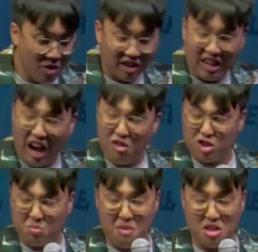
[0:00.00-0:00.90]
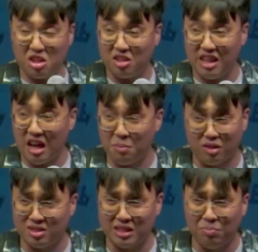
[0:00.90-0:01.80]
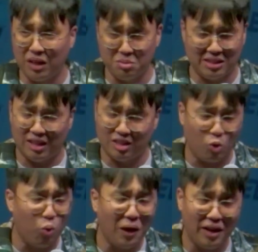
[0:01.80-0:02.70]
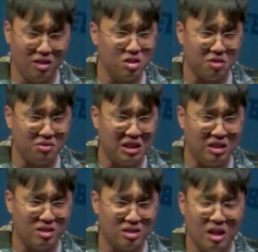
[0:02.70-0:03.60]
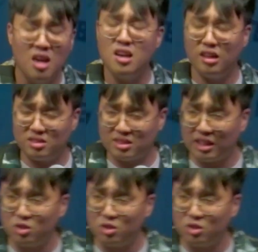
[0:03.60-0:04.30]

charismatic they are, because sometimes they are the quietest of teens. It starts